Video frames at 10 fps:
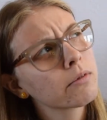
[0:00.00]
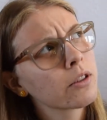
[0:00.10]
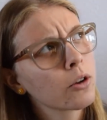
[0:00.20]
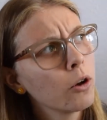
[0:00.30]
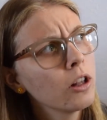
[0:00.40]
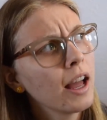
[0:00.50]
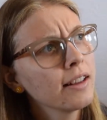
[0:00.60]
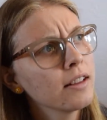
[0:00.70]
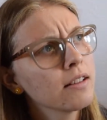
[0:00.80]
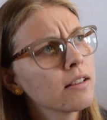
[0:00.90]
Skull
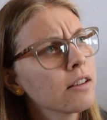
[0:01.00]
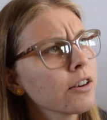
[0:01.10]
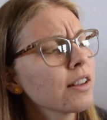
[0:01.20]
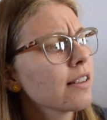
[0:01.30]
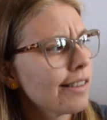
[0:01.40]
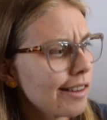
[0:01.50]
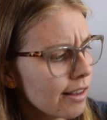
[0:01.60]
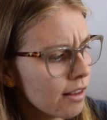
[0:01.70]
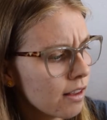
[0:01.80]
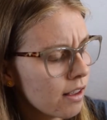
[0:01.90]
Island series. Is it
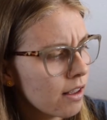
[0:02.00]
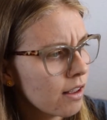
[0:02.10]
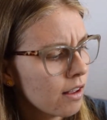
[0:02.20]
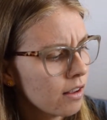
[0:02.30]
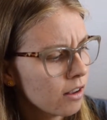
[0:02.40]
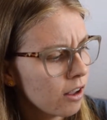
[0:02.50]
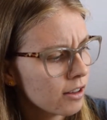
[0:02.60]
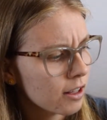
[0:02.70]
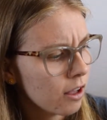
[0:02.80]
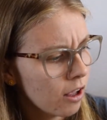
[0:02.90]

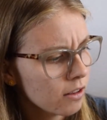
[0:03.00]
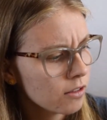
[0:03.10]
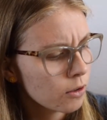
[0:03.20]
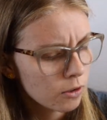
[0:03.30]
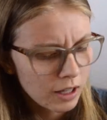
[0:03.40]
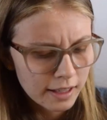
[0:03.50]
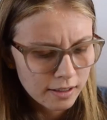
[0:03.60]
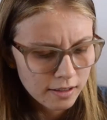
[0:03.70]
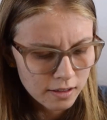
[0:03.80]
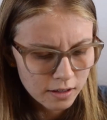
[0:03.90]
called the Kong Skull
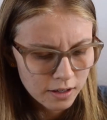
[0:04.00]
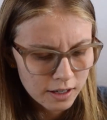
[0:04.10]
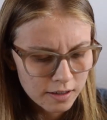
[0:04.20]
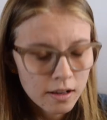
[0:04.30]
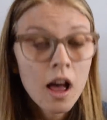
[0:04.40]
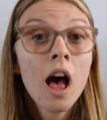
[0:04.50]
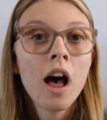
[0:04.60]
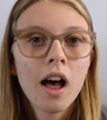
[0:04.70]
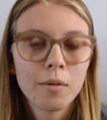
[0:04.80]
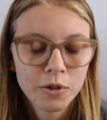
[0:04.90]
Island series?
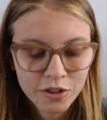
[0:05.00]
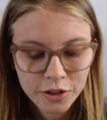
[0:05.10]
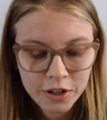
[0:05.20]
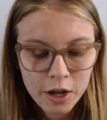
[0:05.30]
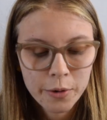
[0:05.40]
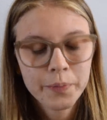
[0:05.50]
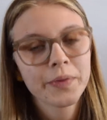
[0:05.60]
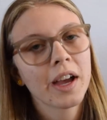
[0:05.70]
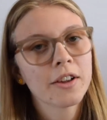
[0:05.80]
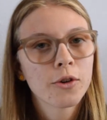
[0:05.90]
Just so you know,
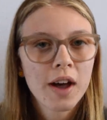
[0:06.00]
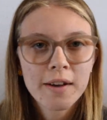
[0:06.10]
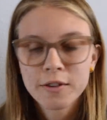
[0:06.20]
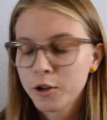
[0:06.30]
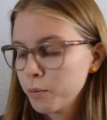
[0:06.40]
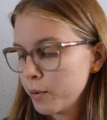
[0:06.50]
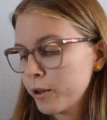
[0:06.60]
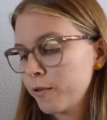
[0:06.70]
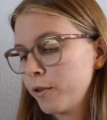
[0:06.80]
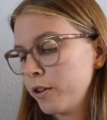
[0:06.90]
I do have a
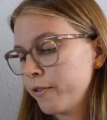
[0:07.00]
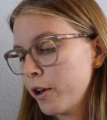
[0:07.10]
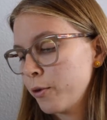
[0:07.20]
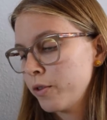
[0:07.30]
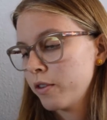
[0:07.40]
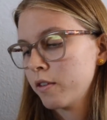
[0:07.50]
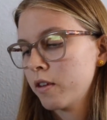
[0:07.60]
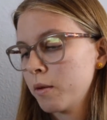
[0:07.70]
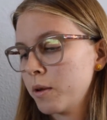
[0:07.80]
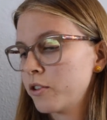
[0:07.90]
notebook full of notes.
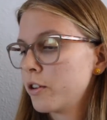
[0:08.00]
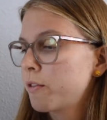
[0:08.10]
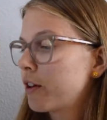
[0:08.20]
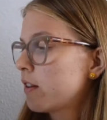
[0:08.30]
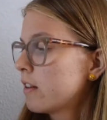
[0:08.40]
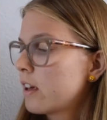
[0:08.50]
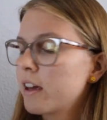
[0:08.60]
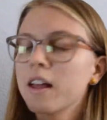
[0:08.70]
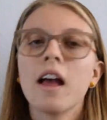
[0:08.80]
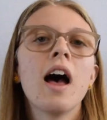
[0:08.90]
I'm not sure if you can see
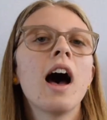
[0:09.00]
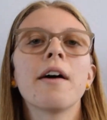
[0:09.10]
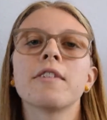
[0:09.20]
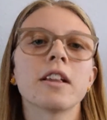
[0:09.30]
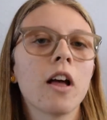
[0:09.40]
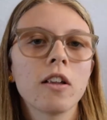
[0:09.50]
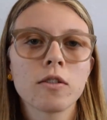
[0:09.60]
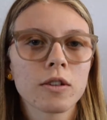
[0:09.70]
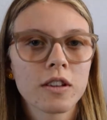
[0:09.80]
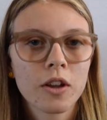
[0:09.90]
it. I've done all
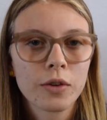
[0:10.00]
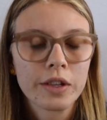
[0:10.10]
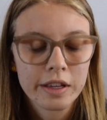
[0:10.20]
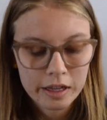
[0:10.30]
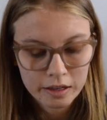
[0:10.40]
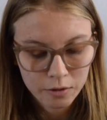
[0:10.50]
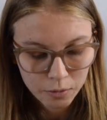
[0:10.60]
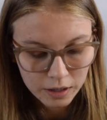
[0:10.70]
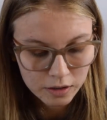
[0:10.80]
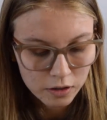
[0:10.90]
sorts of notes on this and
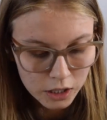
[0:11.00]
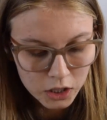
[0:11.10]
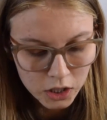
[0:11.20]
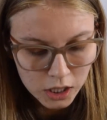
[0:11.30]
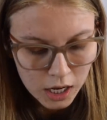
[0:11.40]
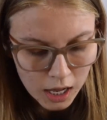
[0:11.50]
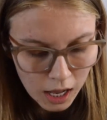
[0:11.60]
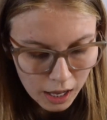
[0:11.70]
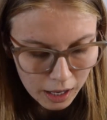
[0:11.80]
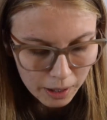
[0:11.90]
research.
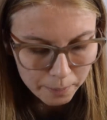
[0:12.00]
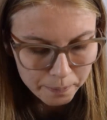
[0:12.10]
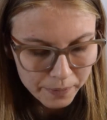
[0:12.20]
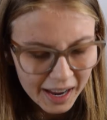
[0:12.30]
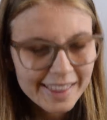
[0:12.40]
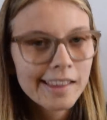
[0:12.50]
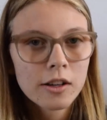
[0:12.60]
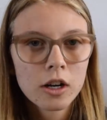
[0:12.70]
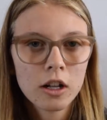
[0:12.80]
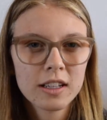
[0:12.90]
I think
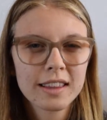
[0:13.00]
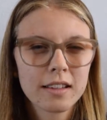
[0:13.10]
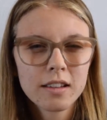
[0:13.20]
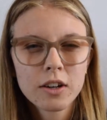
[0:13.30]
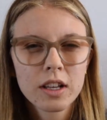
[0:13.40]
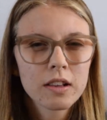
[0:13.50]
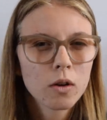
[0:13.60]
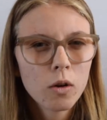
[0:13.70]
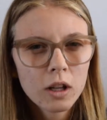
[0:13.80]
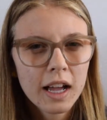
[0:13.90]
they're calling the series
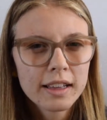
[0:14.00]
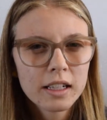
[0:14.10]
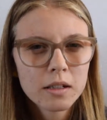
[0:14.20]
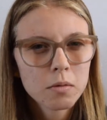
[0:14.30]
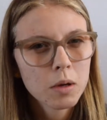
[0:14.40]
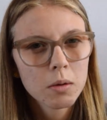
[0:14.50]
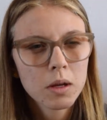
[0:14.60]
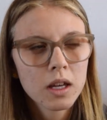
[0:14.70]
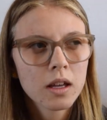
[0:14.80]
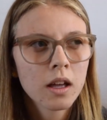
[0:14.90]
Skull Island,
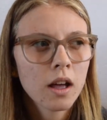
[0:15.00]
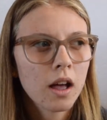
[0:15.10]
maybe.